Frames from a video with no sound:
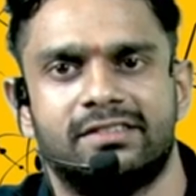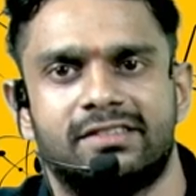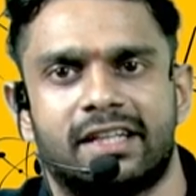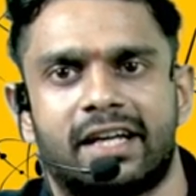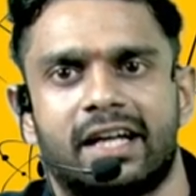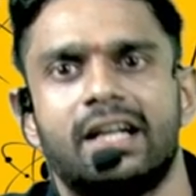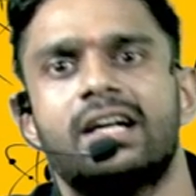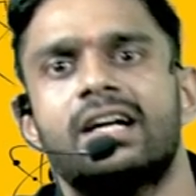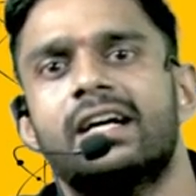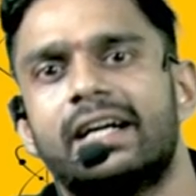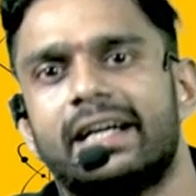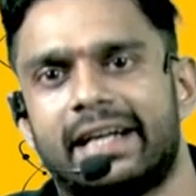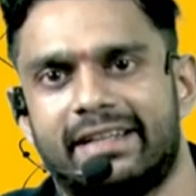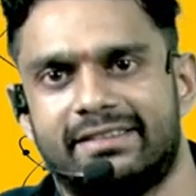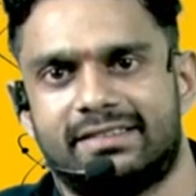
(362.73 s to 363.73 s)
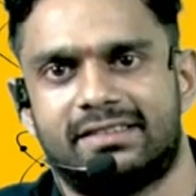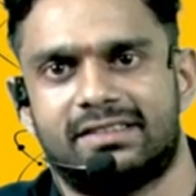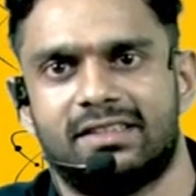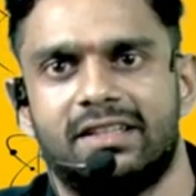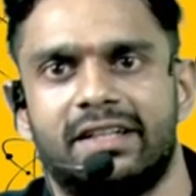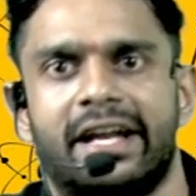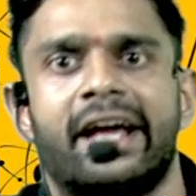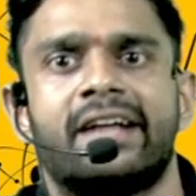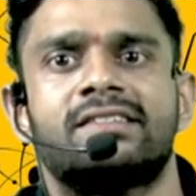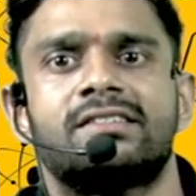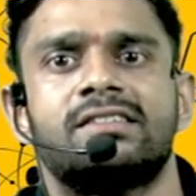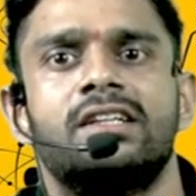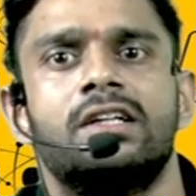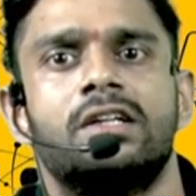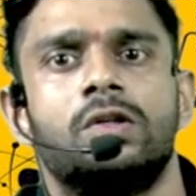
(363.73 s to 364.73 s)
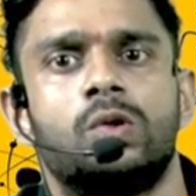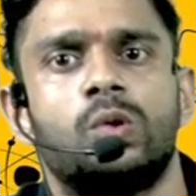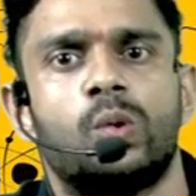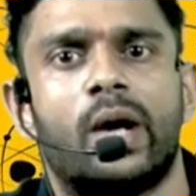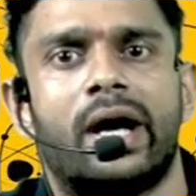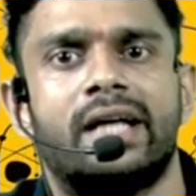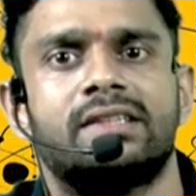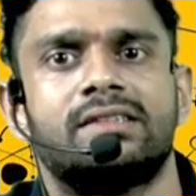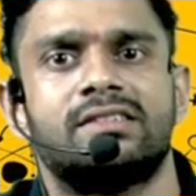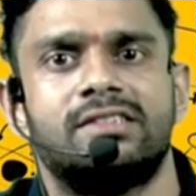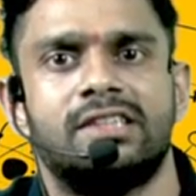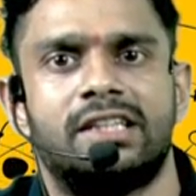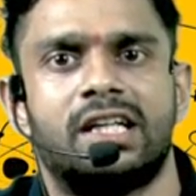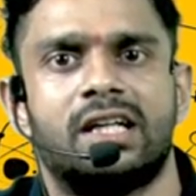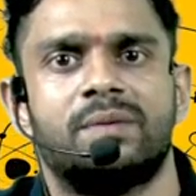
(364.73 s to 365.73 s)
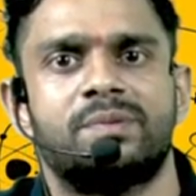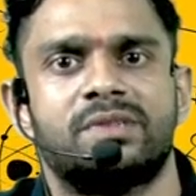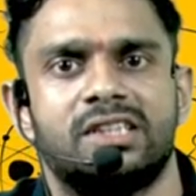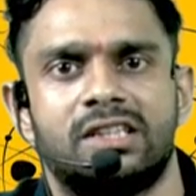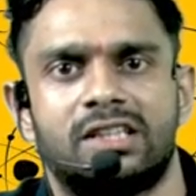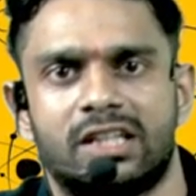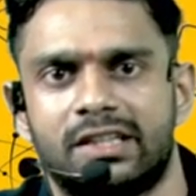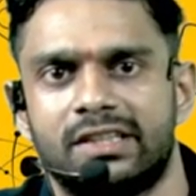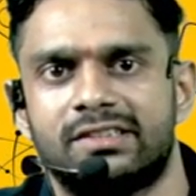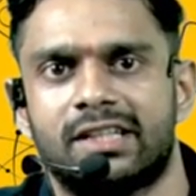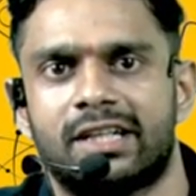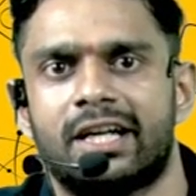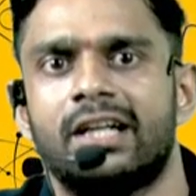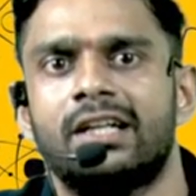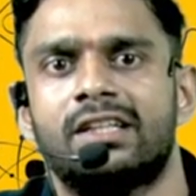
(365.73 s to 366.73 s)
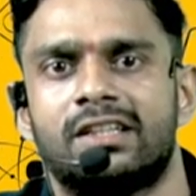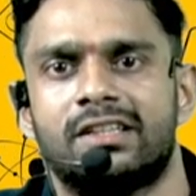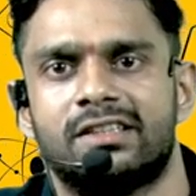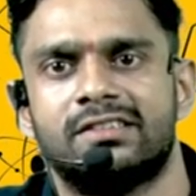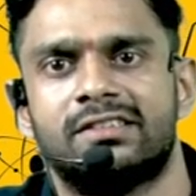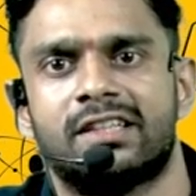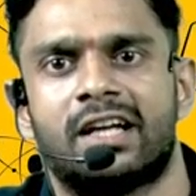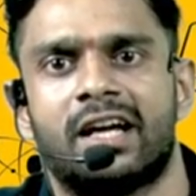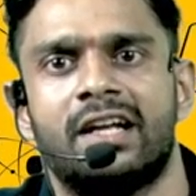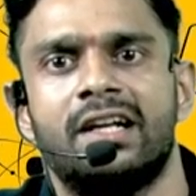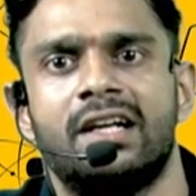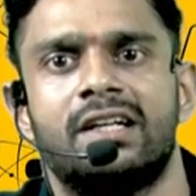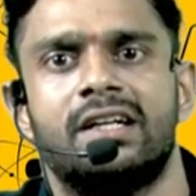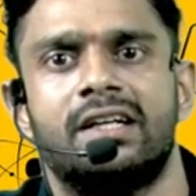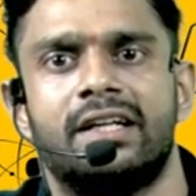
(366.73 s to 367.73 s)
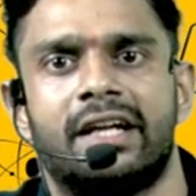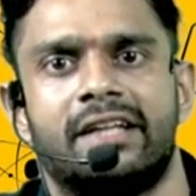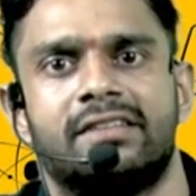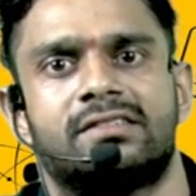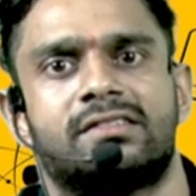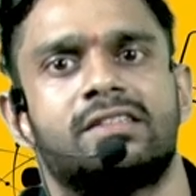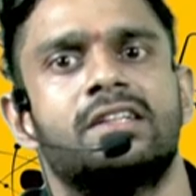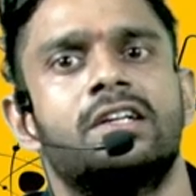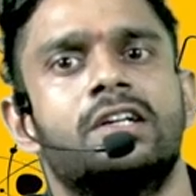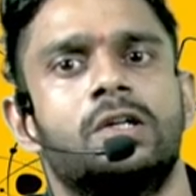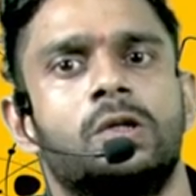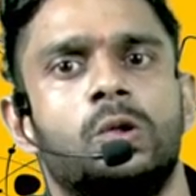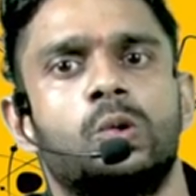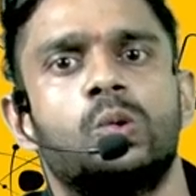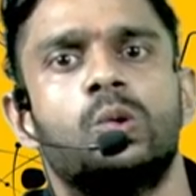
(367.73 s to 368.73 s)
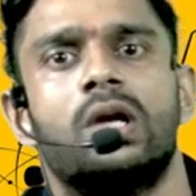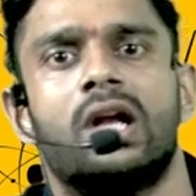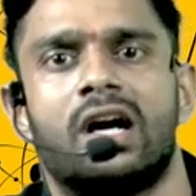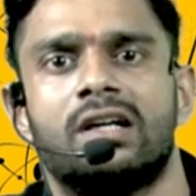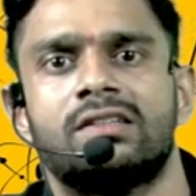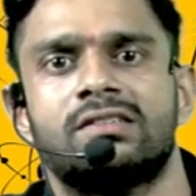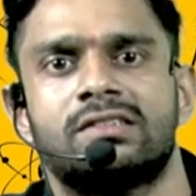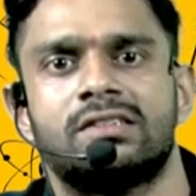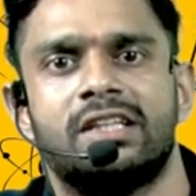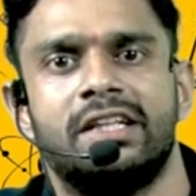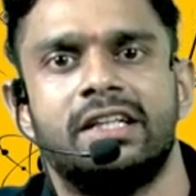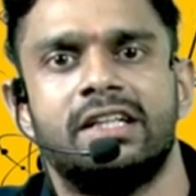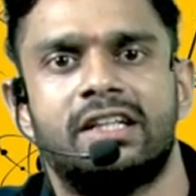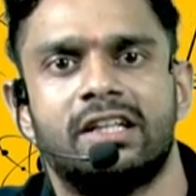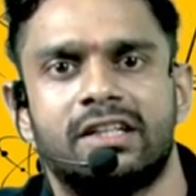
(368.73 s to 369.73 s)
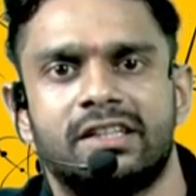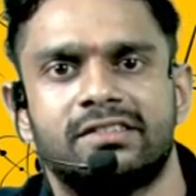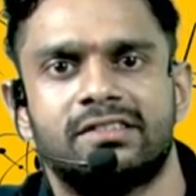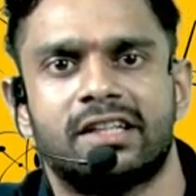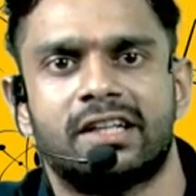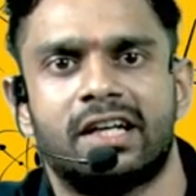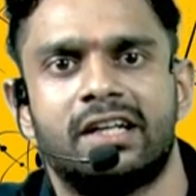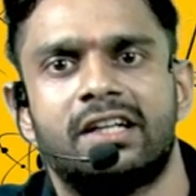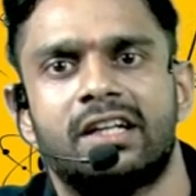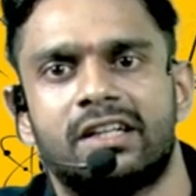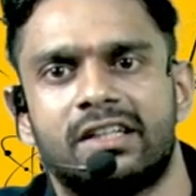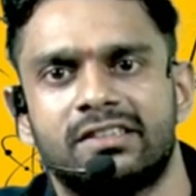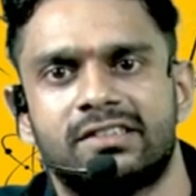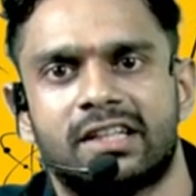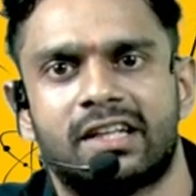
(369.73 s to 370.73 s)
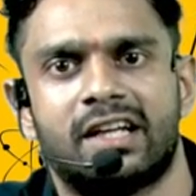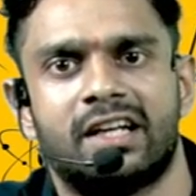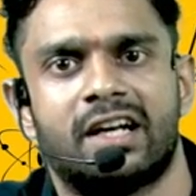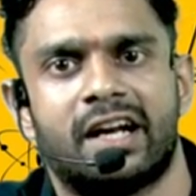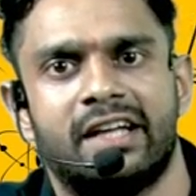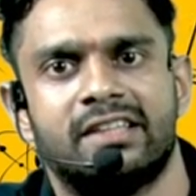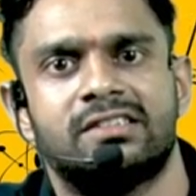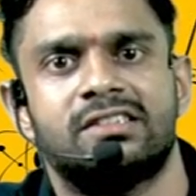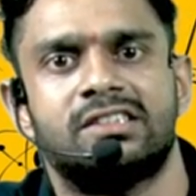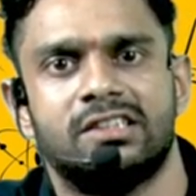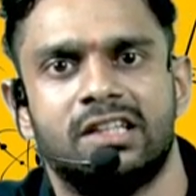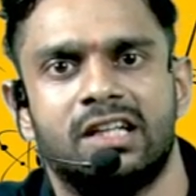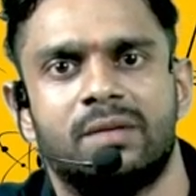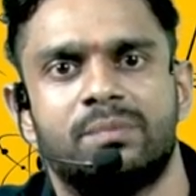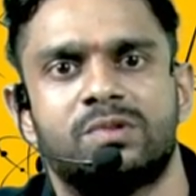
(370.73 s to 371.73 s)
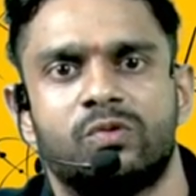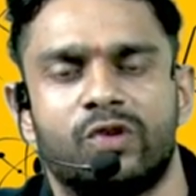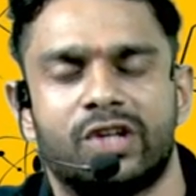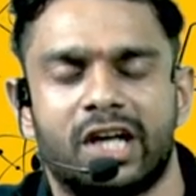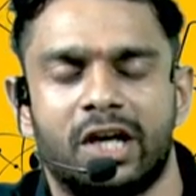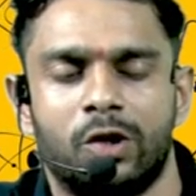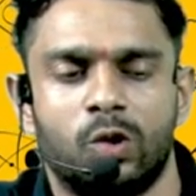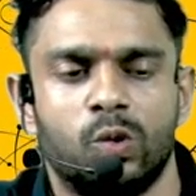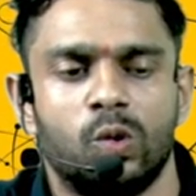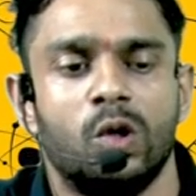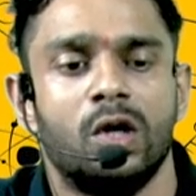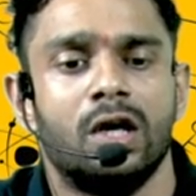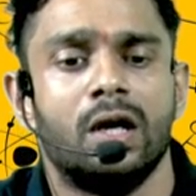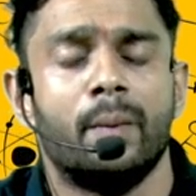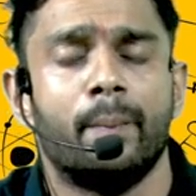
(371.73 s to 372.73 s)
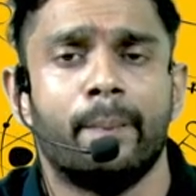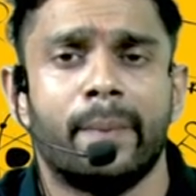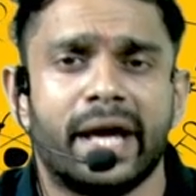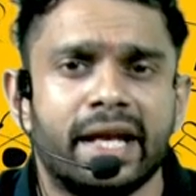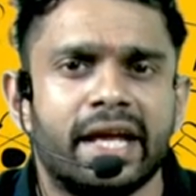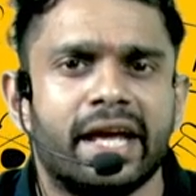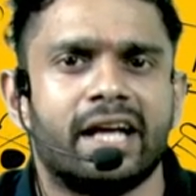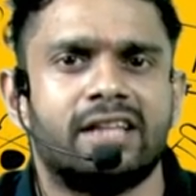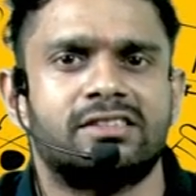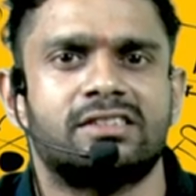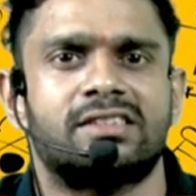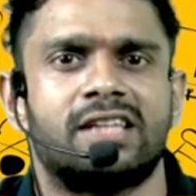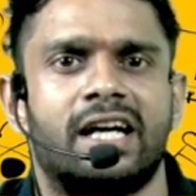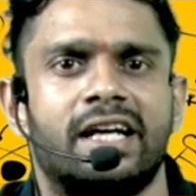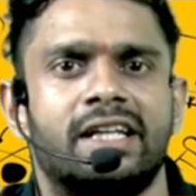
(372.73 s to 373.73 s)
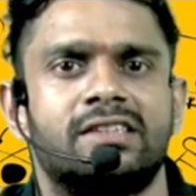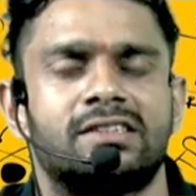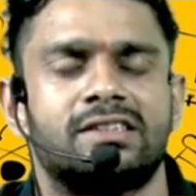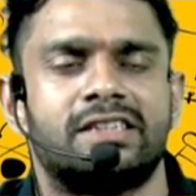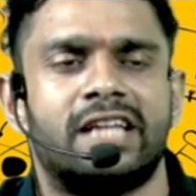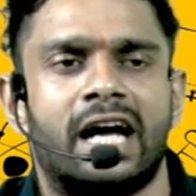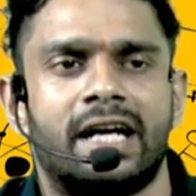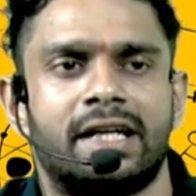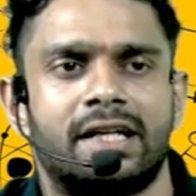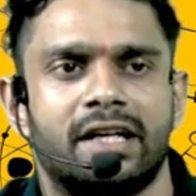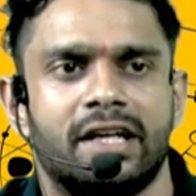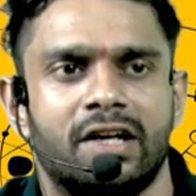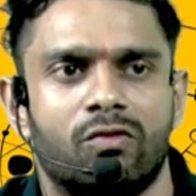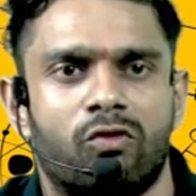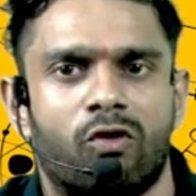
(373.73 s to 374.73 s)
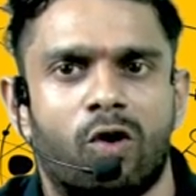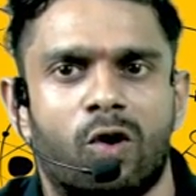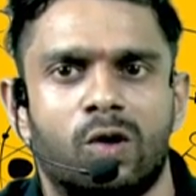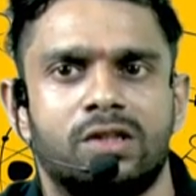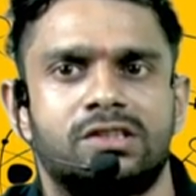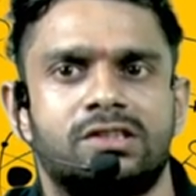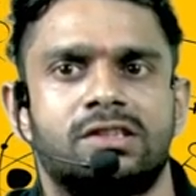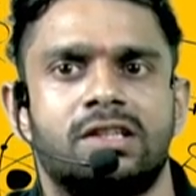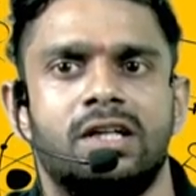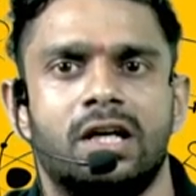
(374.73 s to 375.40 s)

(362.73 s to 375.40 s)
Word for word: second rest next do as sit-ups in 30 second 30 second rest do lungs in 30 second 30 second rest chin ups we can do many exercise that involves